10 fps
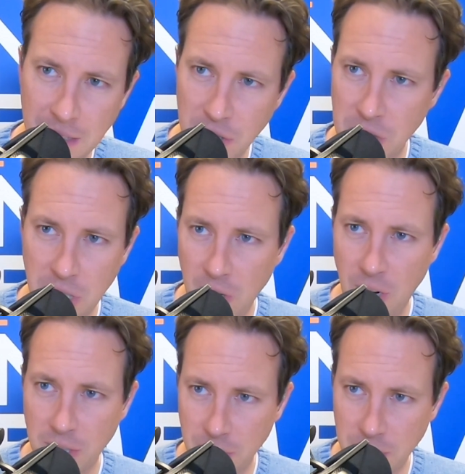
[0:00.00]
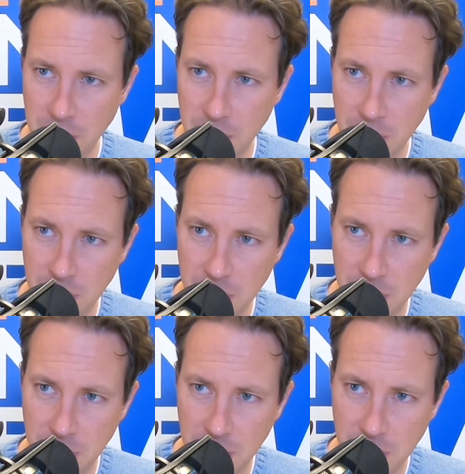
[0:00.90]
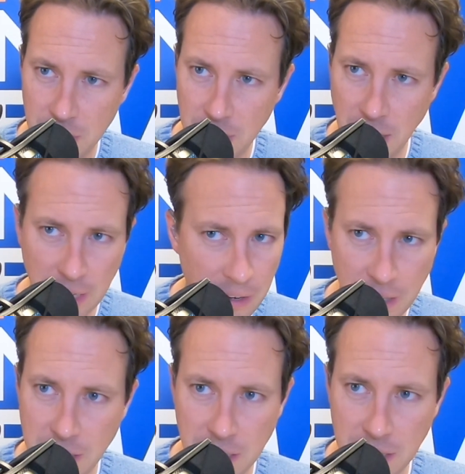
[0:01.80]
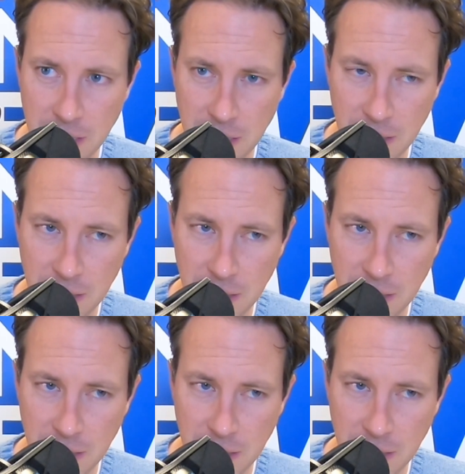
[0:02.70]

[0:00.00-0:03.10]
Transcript: This is a crossroads, not a crisis.